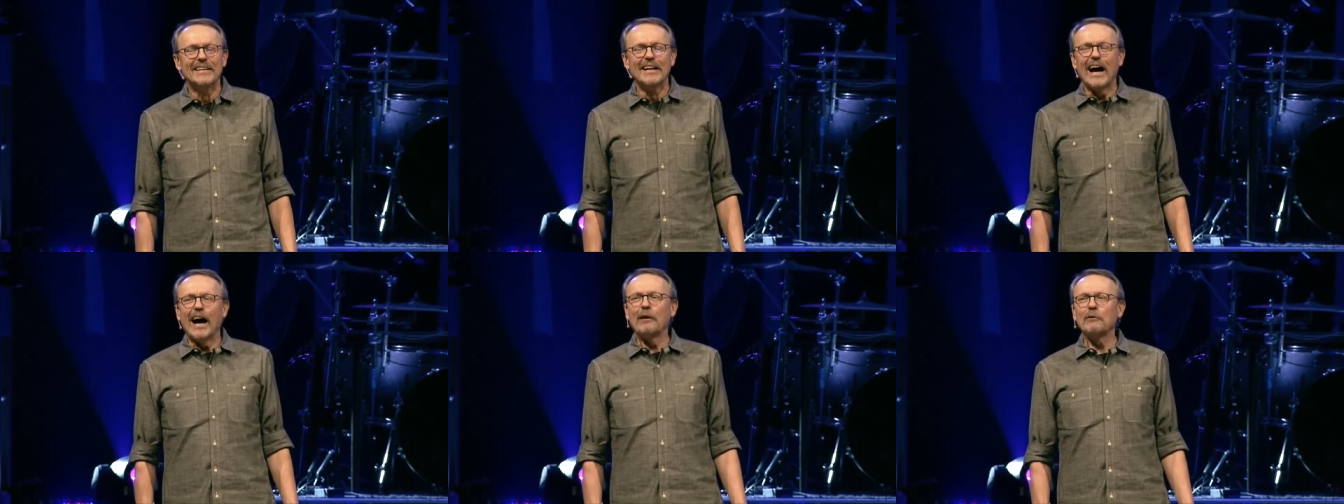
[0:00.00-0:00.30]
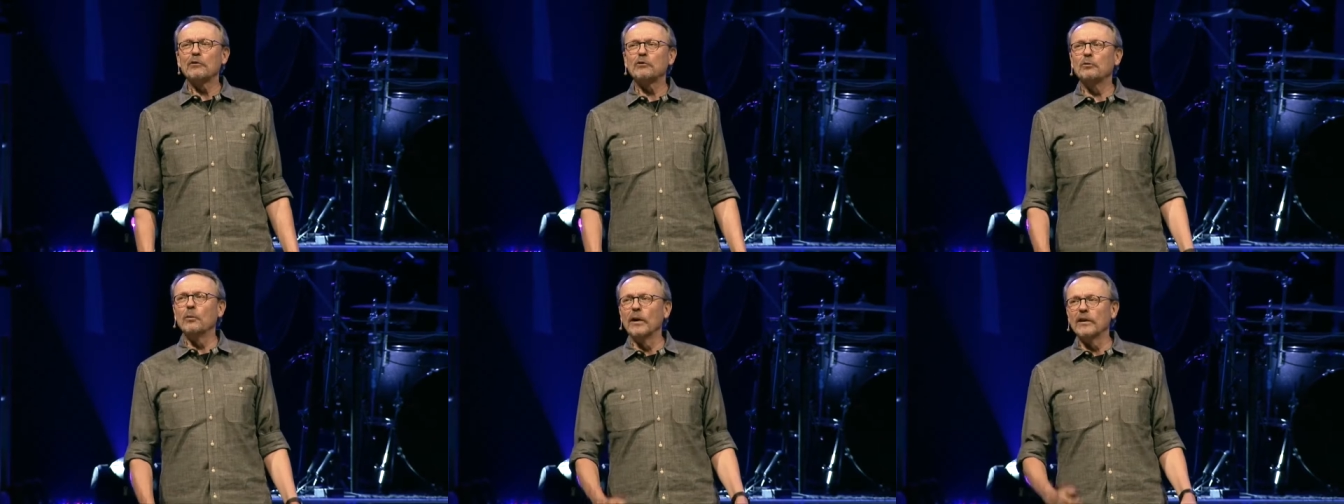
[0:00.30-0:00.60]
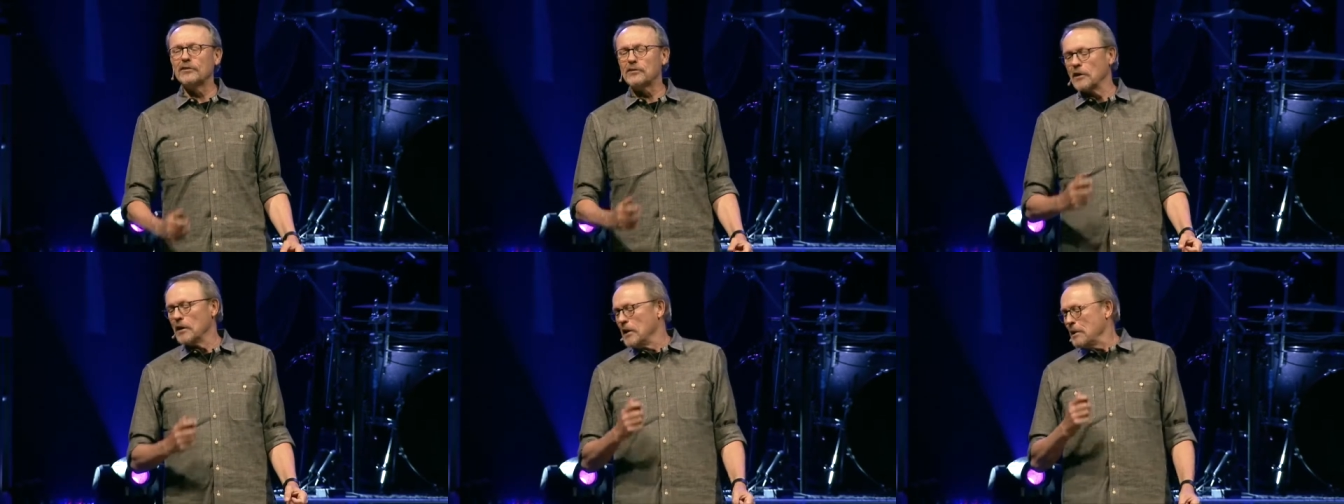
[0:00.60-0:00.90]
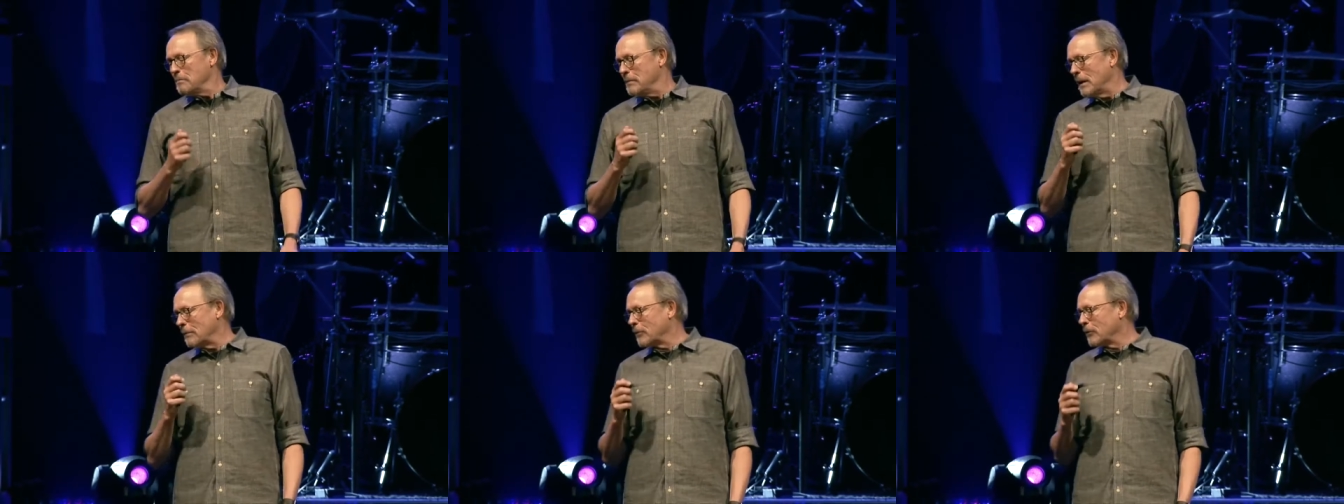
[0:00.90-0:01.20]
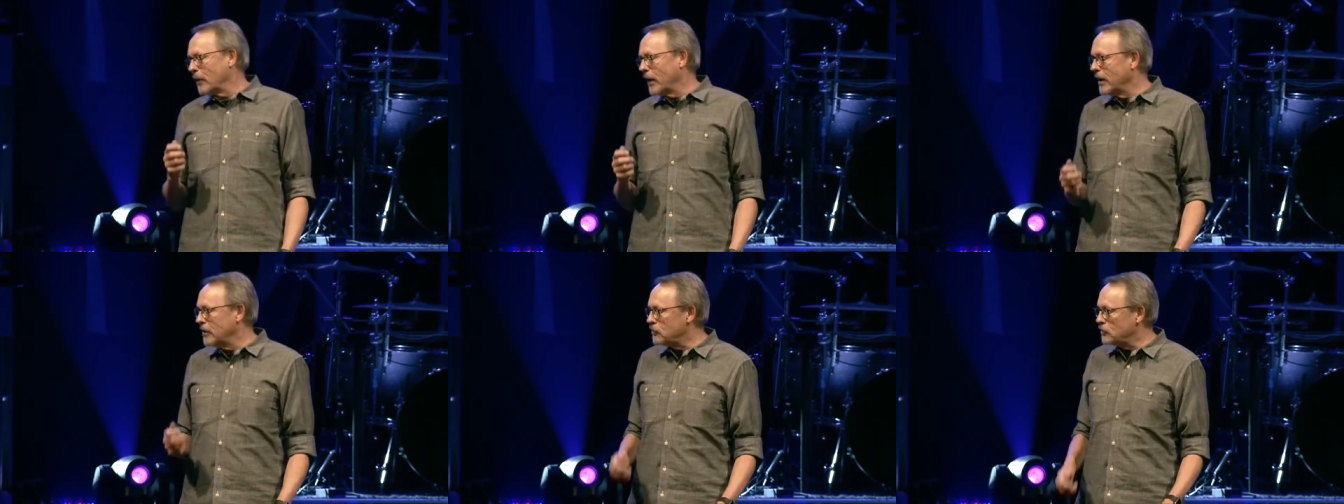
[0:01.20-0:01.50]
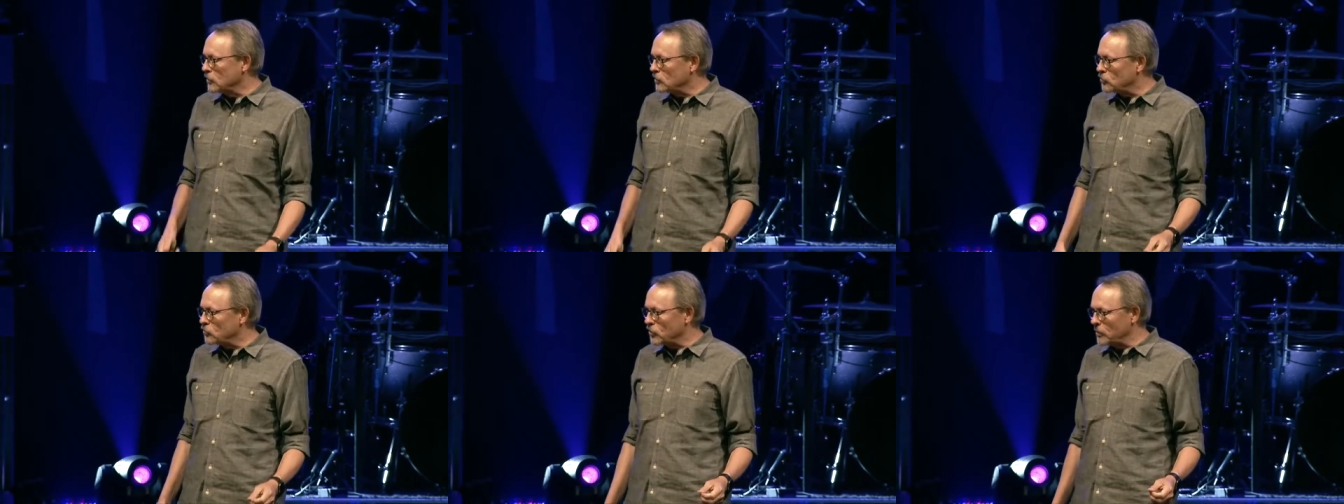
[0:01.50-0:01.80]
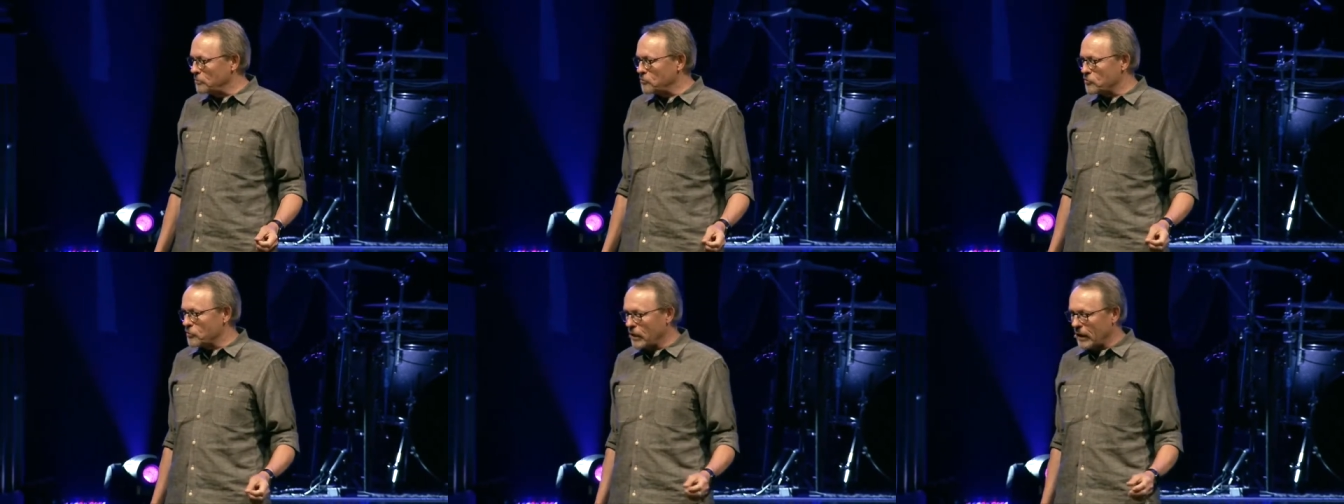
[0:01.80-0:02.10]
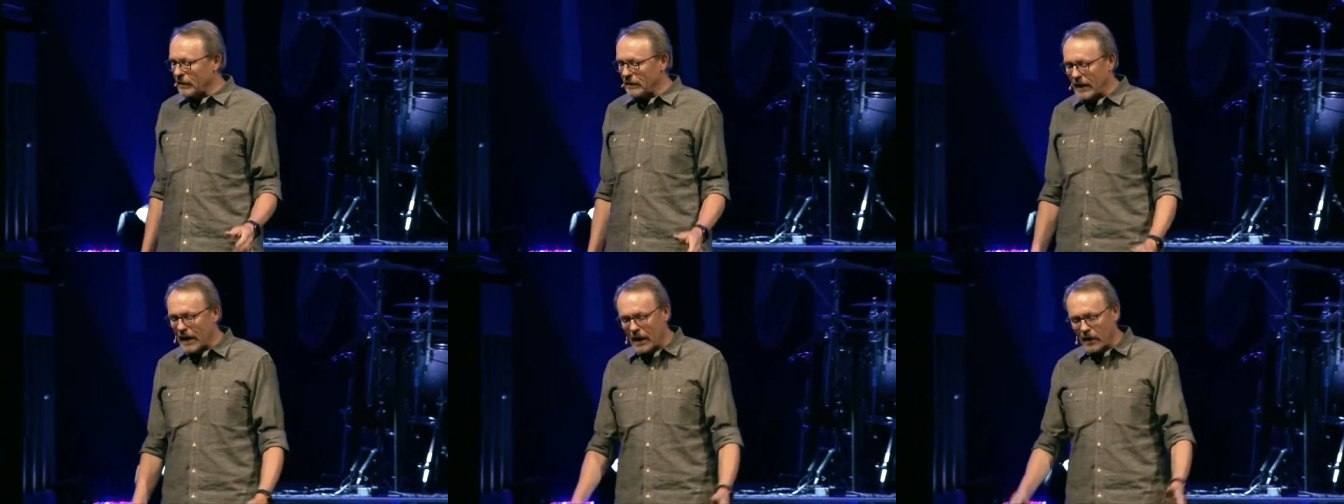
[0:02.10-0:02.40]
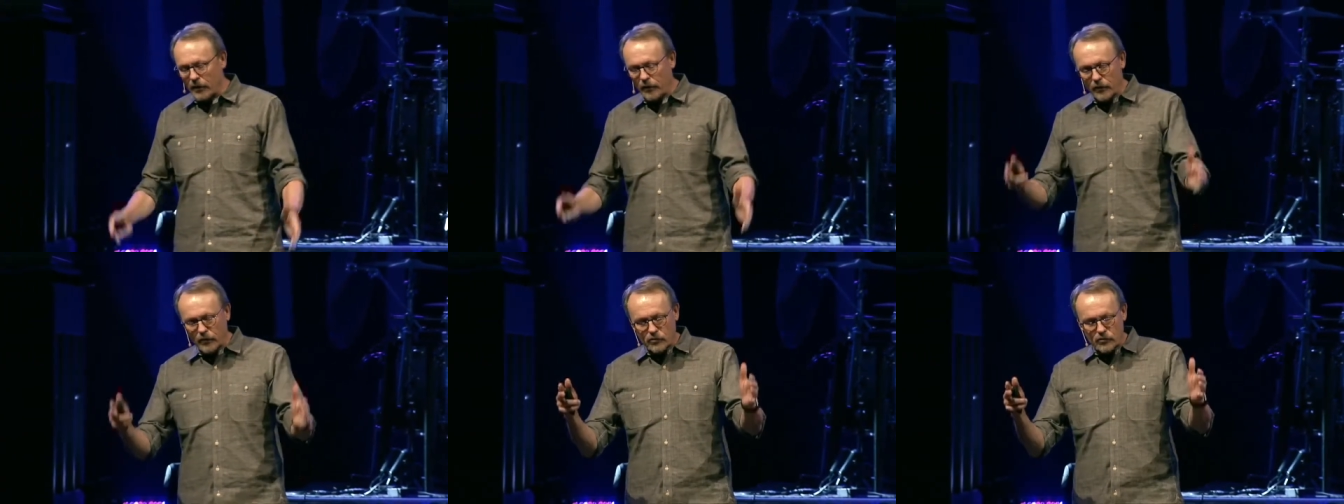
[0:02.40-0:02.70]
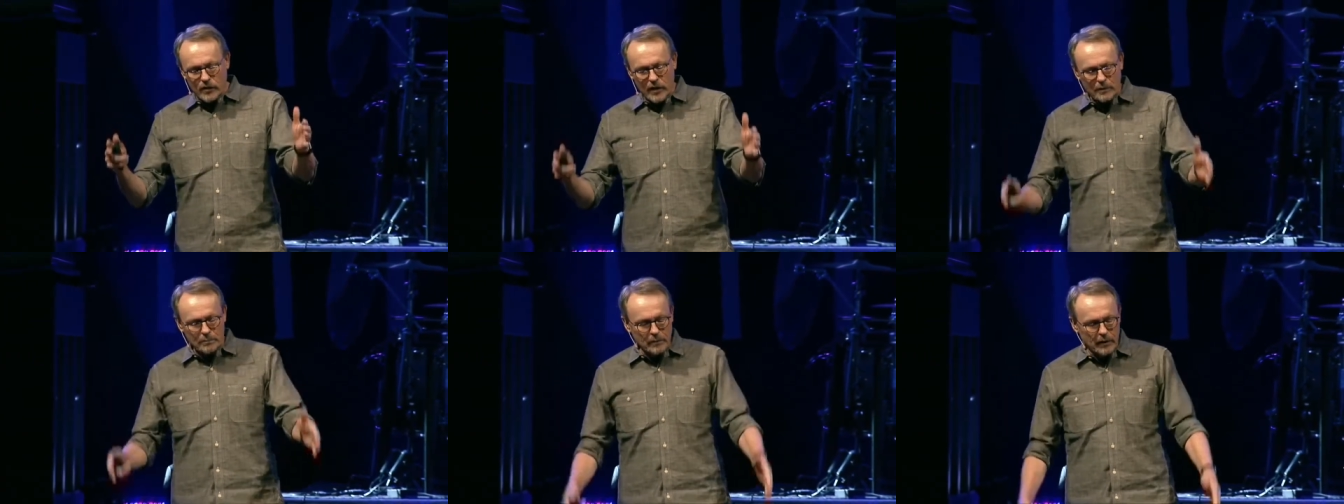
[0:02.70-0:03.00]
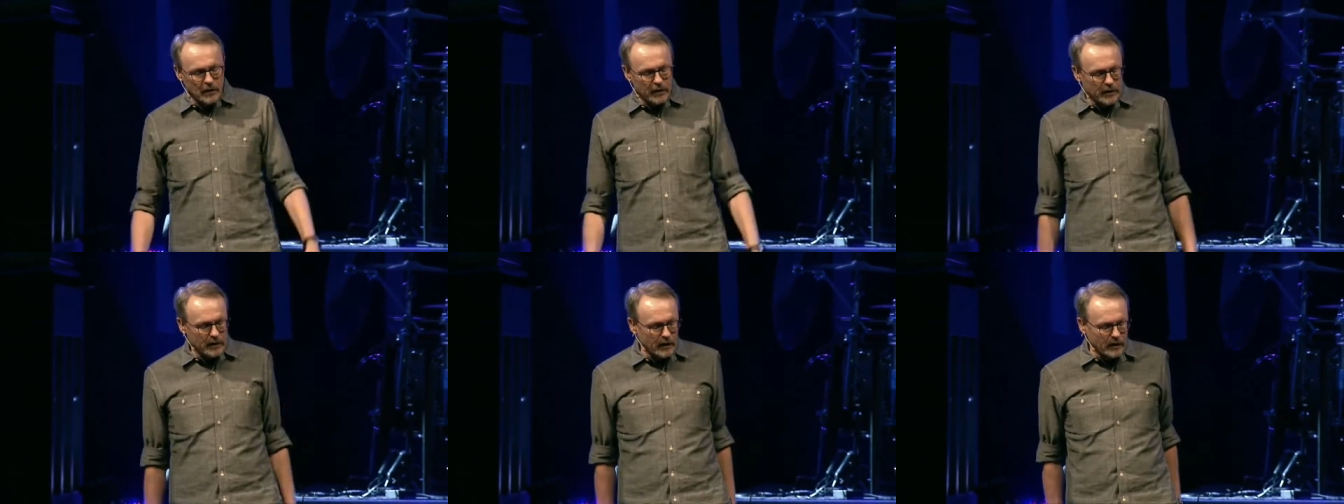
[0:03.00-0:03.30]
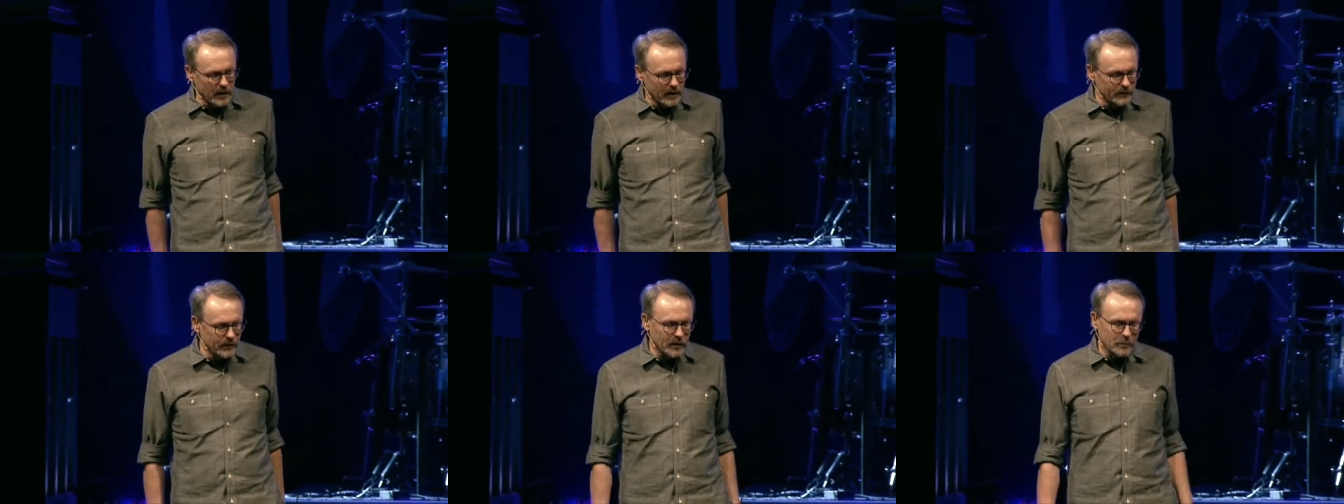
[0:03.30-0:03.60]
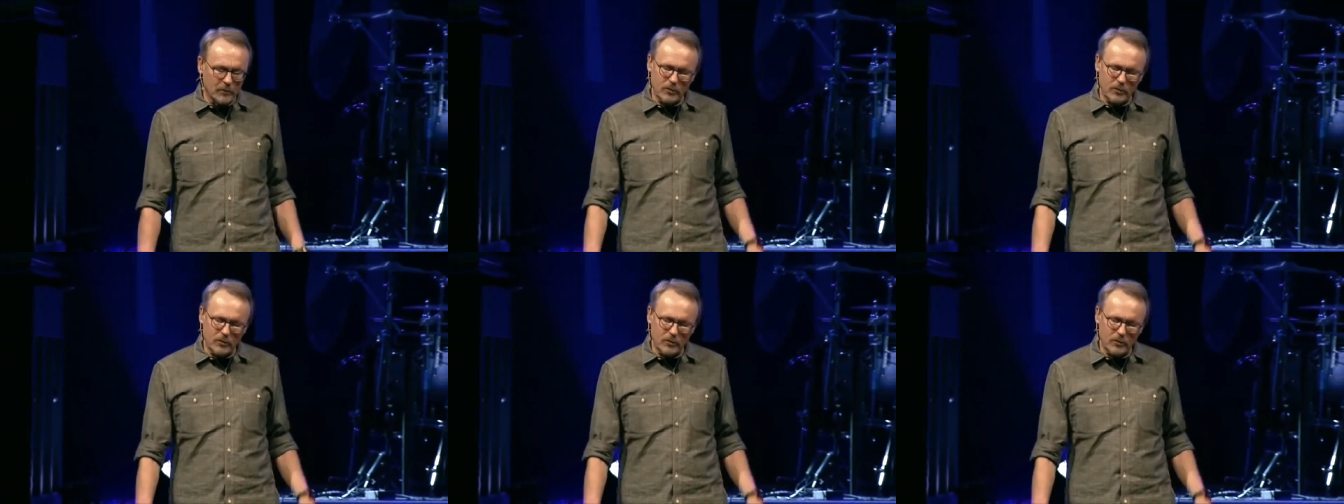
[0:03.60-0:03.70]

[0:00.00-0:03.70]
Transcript: I was once memorizing scripture out loud on the treadmill in our living room.